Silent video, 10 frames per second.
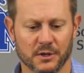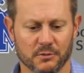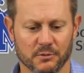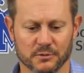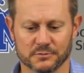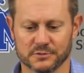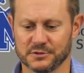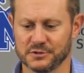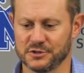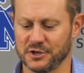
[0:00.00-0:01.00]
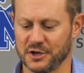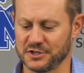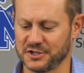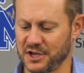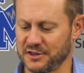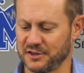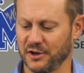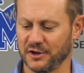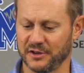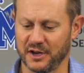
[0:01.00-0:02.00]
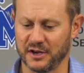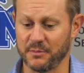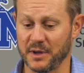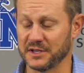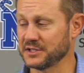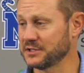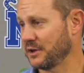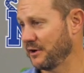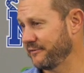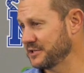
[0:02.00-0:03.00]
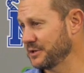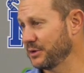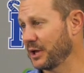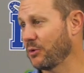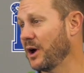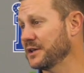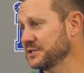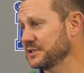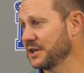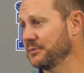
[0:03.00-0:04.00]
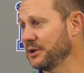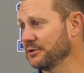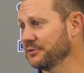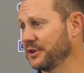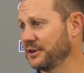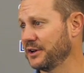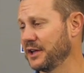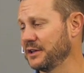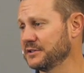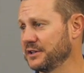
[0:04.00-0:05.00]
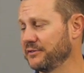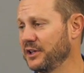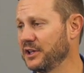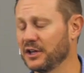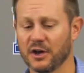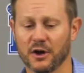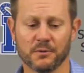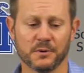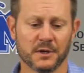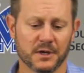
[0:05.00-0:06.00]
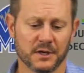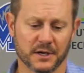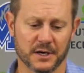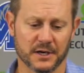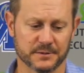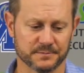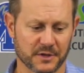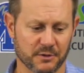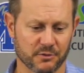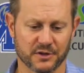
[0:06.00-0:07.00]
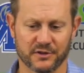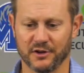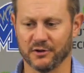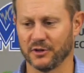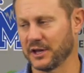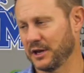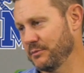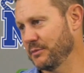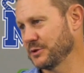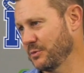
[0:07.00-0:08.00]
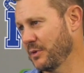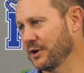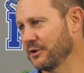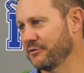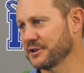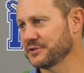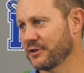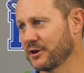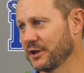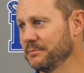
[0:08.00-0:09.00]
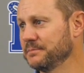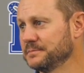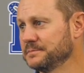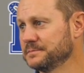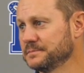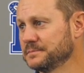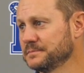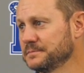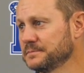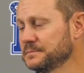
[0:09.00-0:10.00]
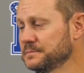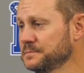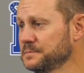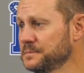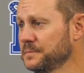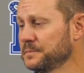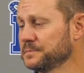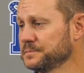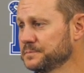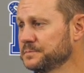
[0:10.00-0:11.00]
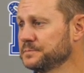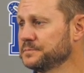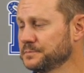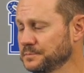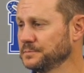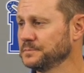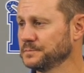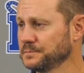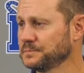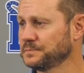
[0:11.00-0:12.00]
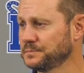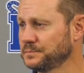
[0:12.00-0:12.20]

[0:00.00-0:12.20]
we'll judge Seth on a day-to-day basis. Obviously, Blake Watson, same deal, day-to-day. see if he can go, um, and we'll continue to look at as we monitor the rest of our team. And as you go back and look at the film, you know,